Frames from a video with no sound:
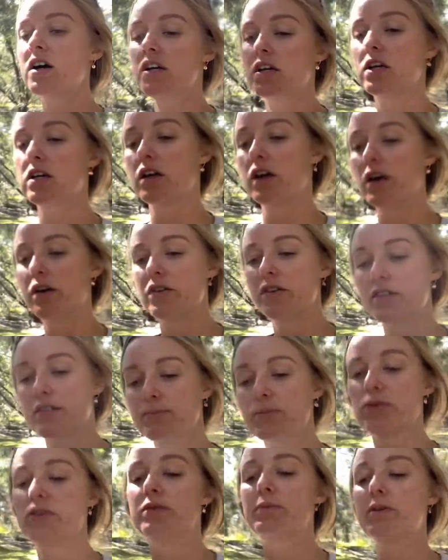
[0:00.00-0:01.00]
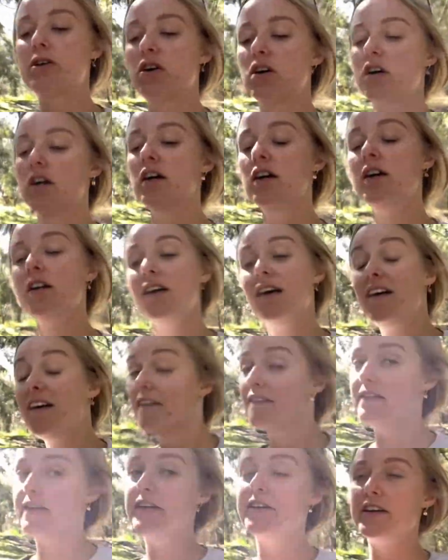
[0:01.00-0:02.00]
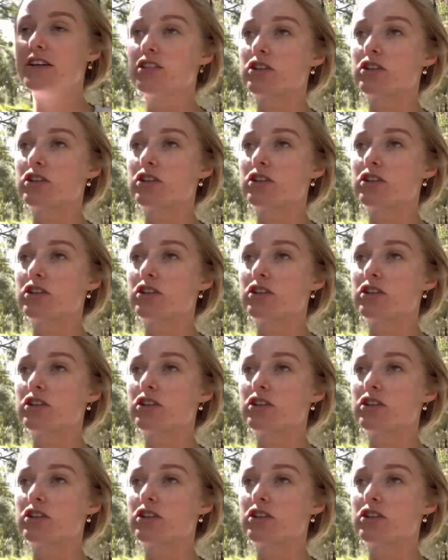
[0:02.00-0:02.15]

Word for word: So this morning we got very nice